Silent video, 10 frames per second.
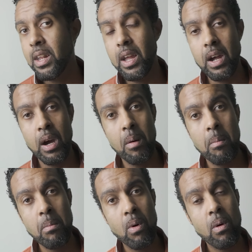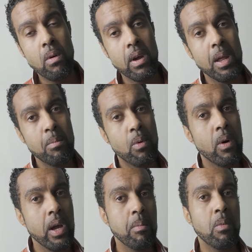There are more and
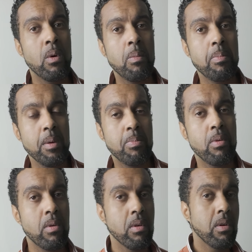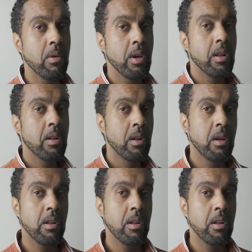more people going